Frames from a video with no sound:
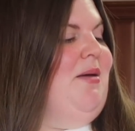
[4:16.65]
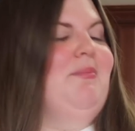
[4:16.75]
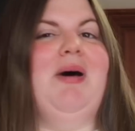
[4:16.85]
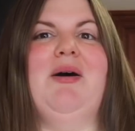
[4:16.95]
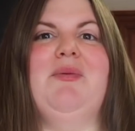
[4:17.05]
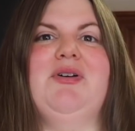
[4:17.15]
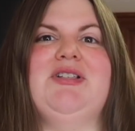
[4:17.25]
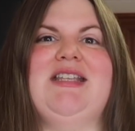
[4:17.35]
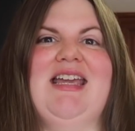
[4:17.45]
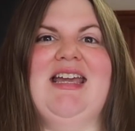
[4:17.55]
But we'll
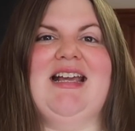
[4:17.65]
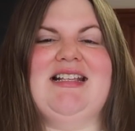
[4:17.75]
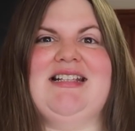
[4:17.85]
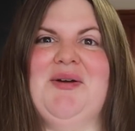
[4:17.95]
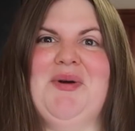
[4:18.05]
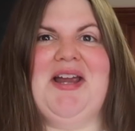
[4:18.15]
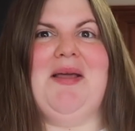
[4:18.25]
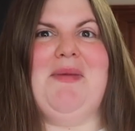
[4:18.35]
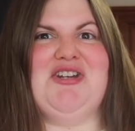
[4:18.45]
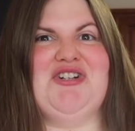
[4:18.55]
see, because we're
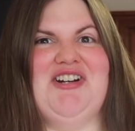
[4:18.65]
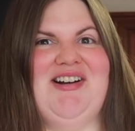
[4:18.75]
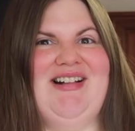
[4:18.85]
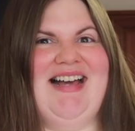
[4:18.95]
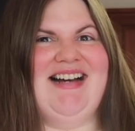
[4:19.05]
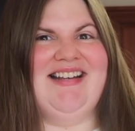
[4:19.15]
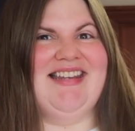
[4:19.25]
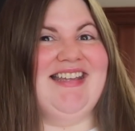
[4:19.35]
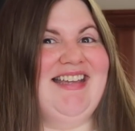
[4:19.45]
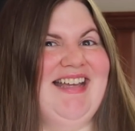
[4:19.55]
gonna measure it all
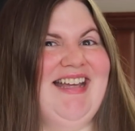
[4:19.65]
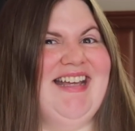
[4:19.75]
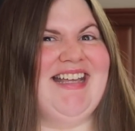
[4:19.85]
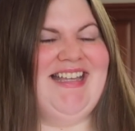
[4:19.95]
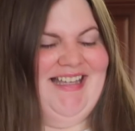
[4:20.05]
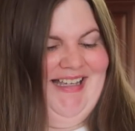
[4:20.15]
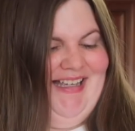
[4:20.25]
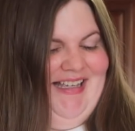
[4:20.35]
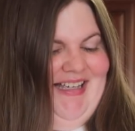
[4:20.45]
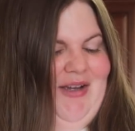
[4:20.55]
out.
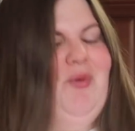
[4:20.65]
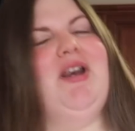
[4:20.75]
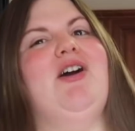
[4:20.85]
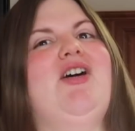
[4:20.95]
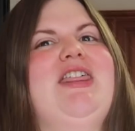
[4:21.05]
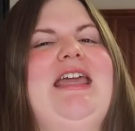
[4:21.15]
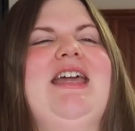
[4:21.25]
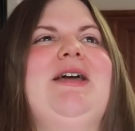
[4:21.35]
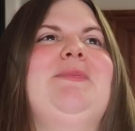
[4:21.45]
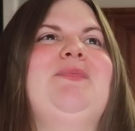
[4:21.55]
What do y'all
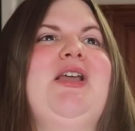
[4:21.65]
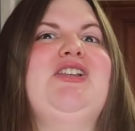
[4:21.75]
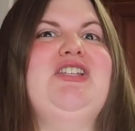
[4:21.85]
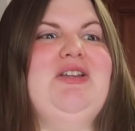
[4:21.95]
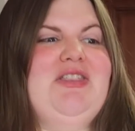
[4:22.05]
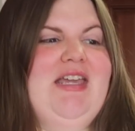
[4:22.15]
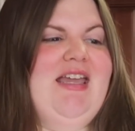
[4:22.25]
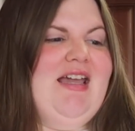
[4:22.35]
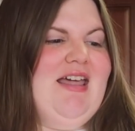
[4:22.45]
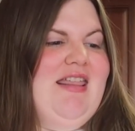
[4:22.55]
think? Do you
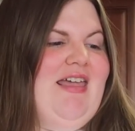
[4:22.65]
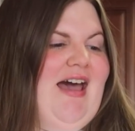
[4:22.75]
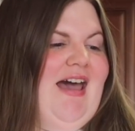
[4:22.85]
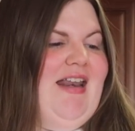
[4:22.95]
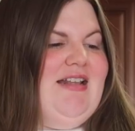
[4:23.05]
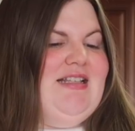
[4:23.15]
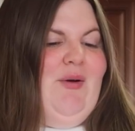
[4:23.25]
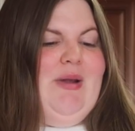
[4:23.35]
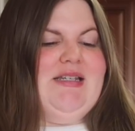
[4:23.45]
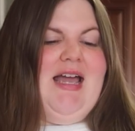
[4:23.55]
think that it's
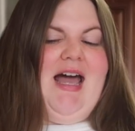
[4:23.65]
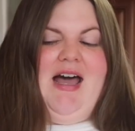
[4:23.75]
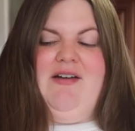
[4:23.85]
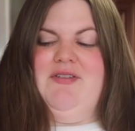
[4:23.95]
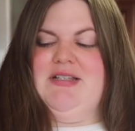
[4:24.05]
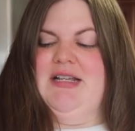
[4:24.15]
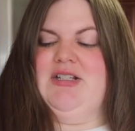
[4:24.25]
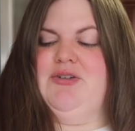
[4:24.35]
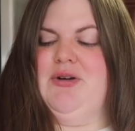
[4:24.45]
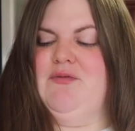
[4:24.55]
going to have
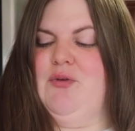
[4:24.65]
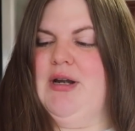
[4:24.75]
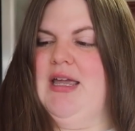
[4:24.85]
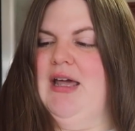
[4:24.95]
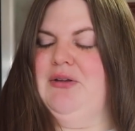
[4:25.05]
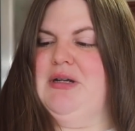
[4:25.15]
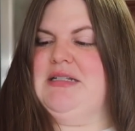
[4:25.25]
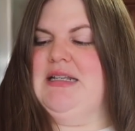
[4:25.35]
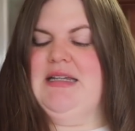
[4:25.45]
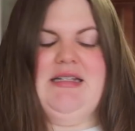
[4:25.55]
640
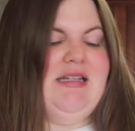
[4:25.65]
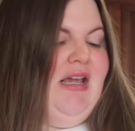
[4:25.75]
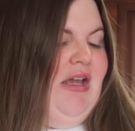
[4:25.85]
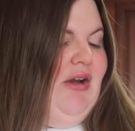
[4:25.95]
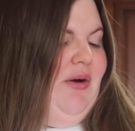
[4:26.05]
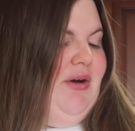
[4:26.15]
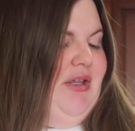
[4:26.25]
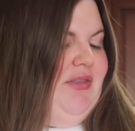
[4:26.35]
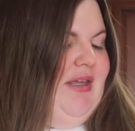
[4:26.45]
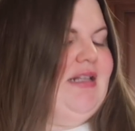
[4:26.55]
calories in it? Or do
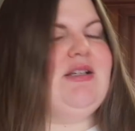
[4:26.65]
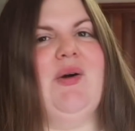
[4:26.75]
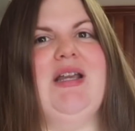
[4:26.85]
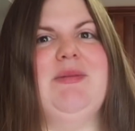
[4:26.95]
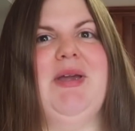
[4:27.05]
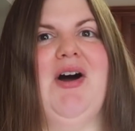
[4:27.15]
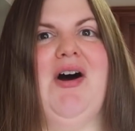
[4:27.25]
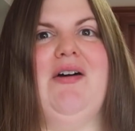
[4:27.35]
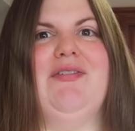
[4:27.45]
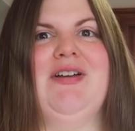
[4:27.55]
you think it's going to be
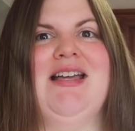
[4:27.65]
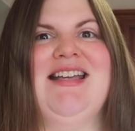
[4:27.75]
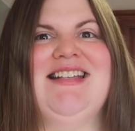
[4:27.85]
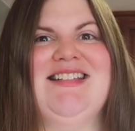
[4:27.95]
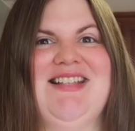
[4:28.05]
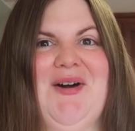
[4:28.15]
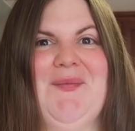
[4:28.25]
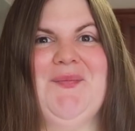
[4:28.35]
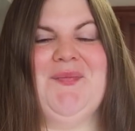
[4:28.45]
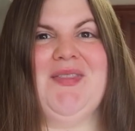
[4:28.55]
off?
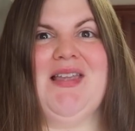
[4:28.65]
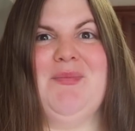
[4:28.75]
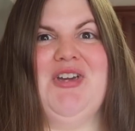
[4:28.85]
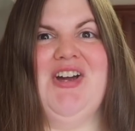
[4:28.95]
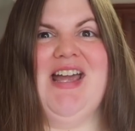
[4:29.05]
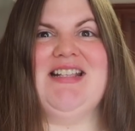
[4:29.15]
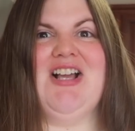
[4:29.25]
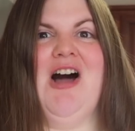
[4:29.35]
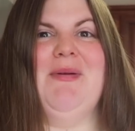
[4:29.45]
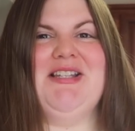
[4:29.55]
So, I'm curious.
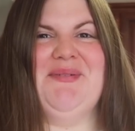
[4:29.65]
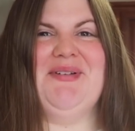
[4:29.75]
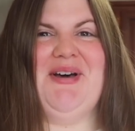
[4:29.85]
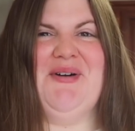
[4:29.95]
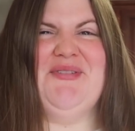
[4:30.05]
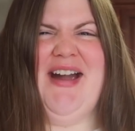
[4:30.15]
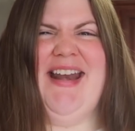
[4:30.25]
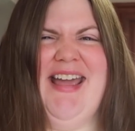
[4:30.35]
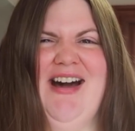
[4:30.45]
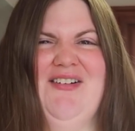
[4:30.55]
Comment down below
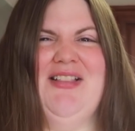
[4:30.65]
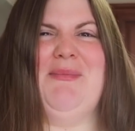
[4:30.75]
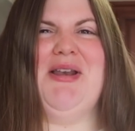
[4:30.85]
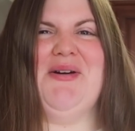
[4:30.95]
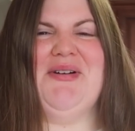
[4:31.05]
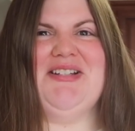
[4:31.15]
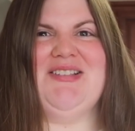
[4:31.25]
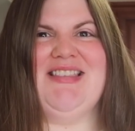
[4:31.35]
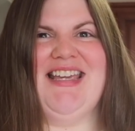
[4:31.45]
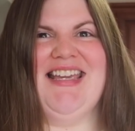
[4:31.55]
right now. Let me know what
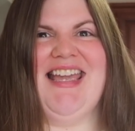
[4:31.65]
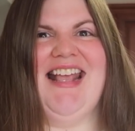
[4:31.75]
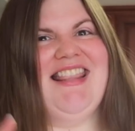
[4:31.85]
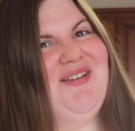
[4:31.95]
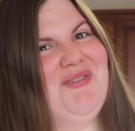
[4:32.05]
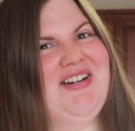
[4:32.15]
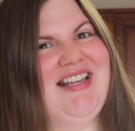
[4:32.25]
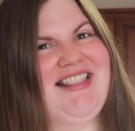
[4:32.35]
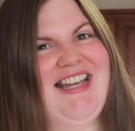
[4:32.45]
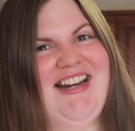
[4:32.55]
you think, and then we'll
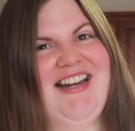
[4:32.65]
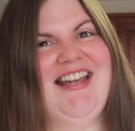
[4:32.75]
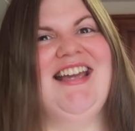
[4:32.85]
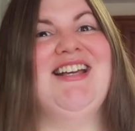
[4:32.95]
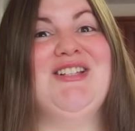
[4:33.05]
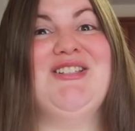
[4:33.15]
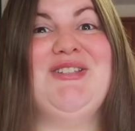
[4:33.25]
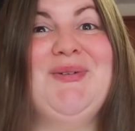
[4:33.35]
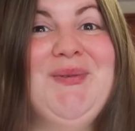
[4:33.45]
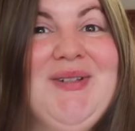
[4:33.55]
get there
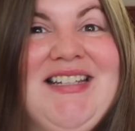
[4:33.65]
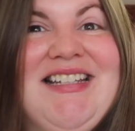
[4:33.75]
soon.